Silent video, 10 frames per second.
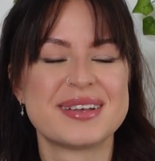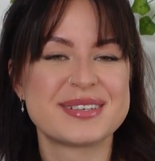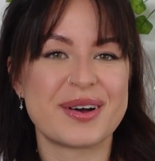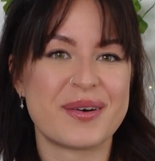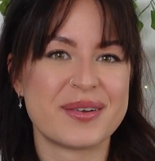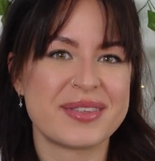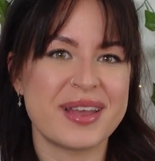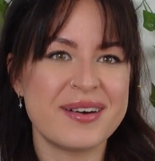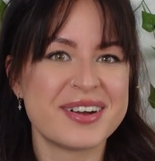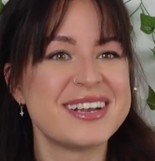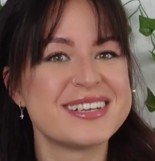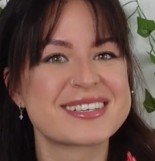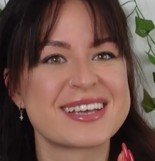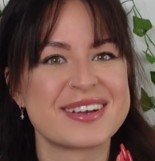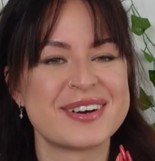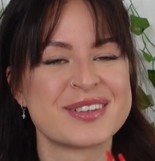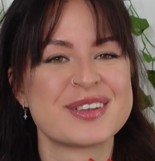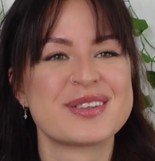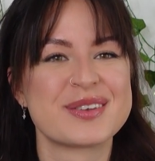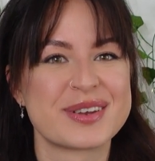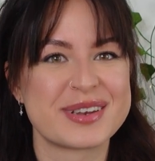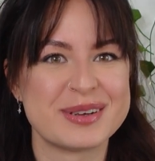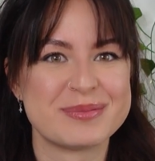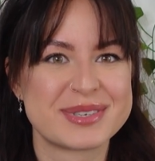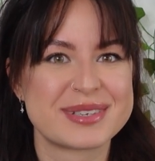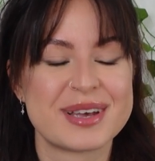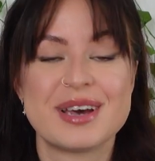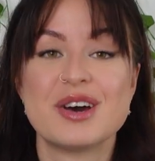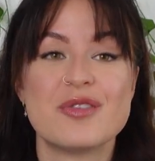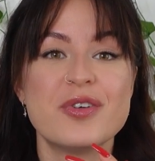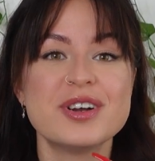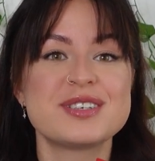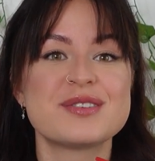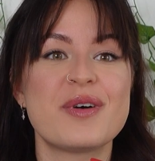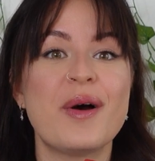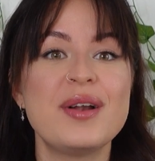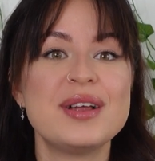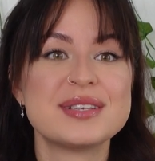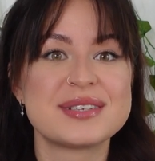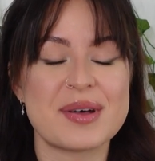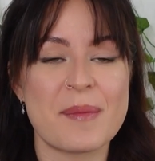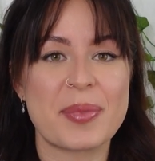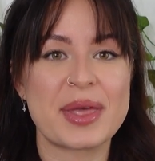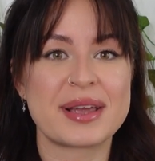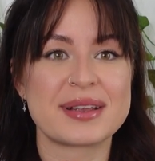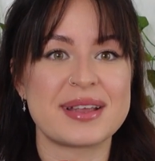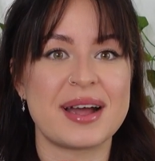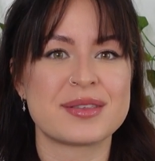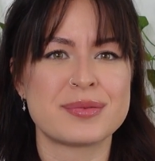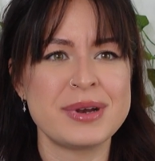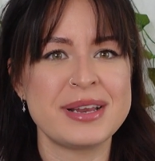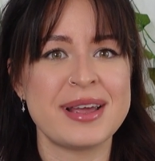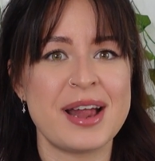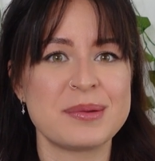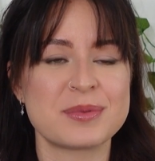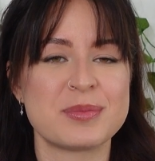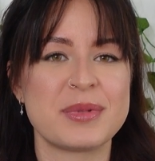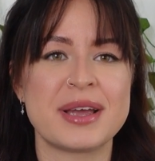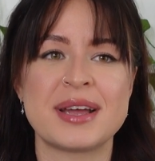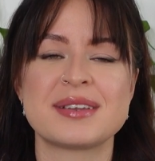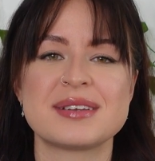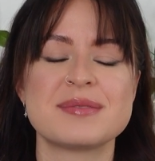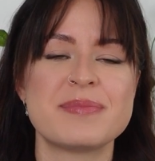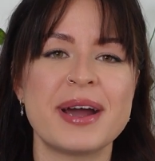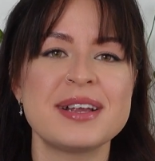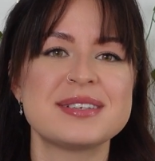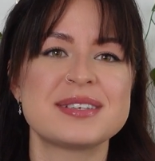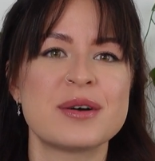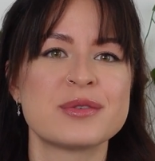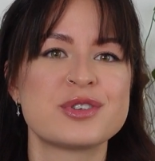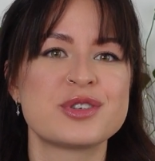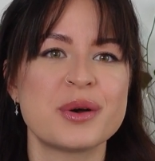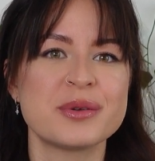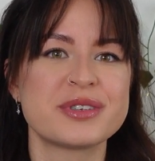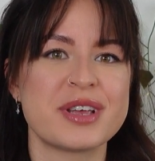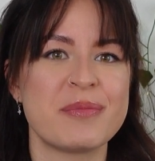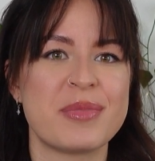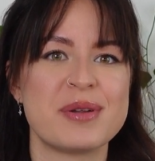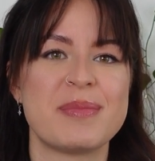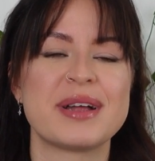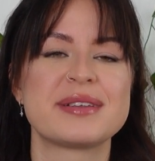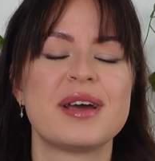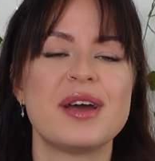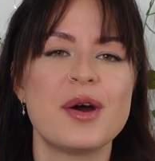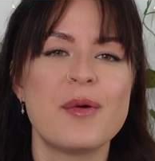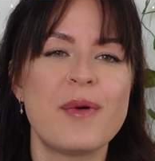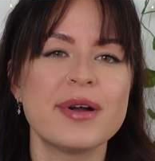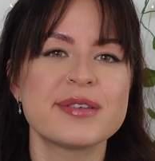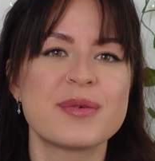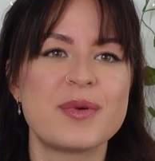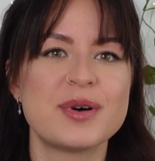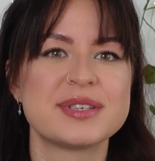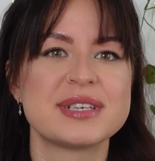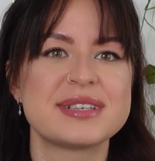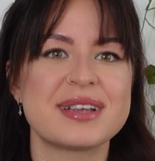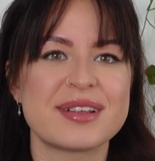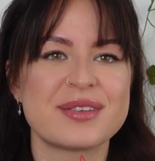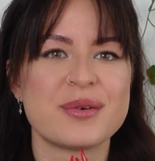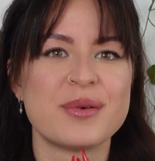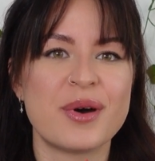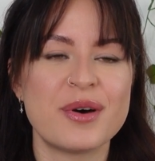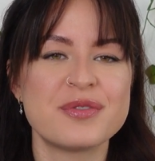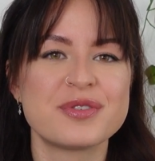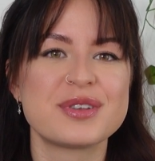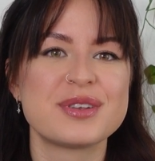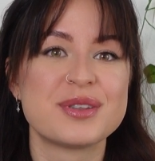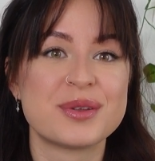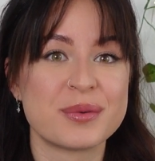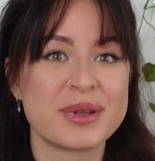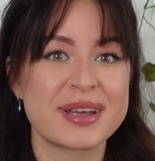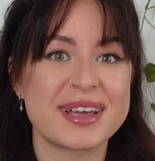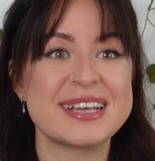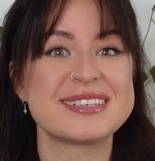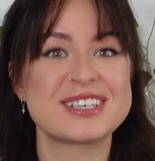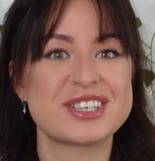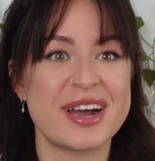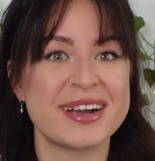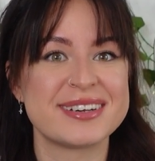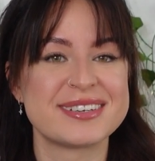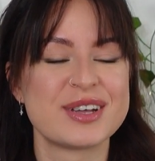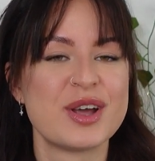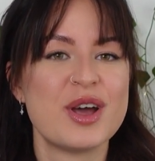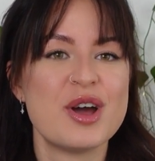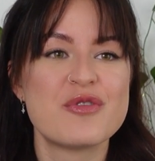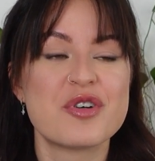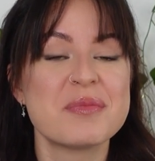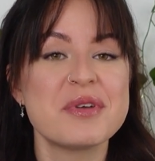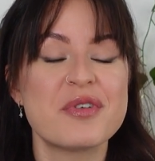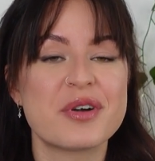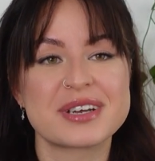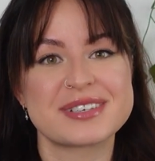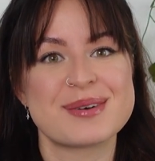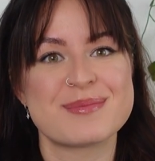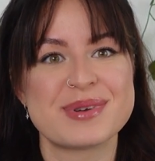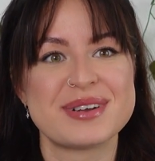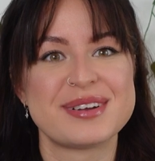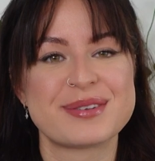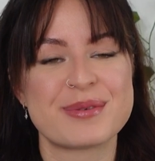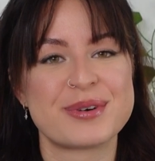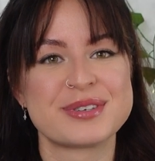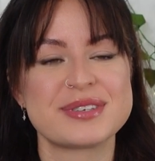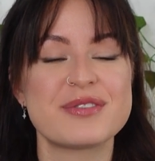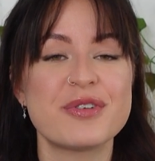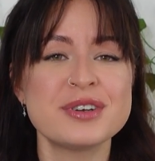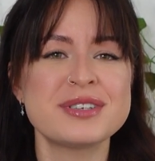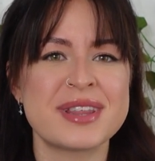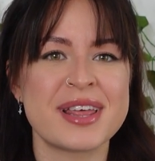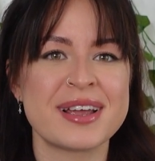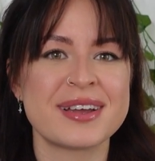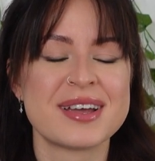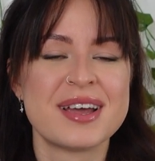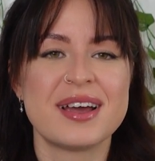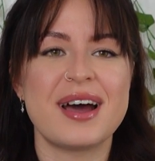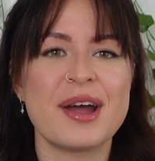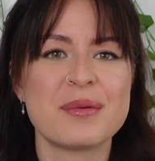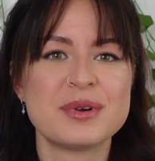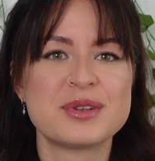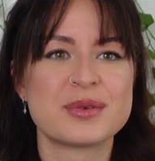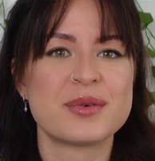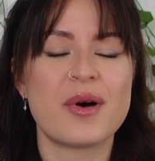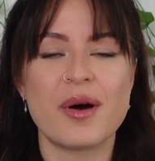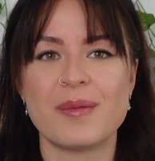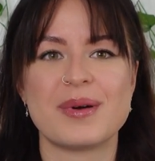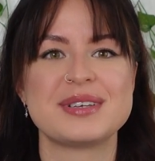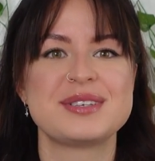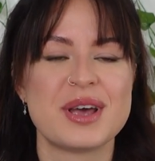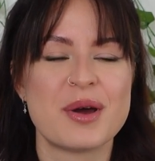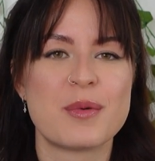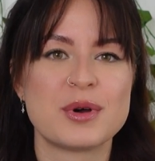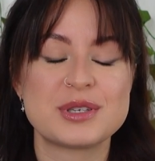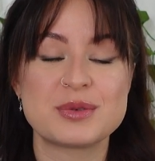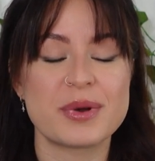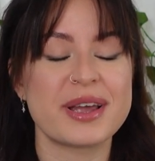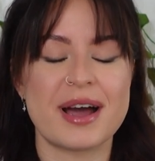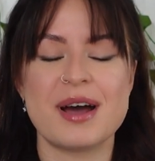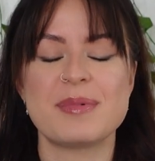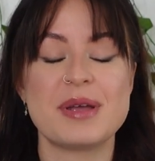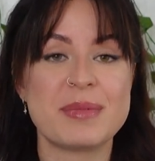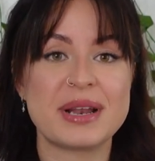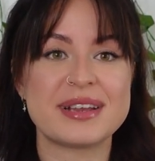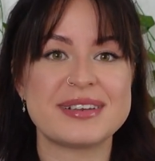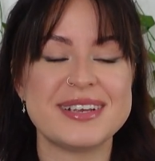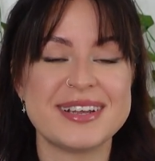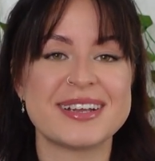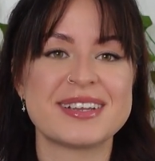So now let's get on to the tips. First of all, something that really helped me, and it might sound so simple, but what was it that you loved doing as a child? For me, for example, it was the first thing I would do always was to wake up immediately and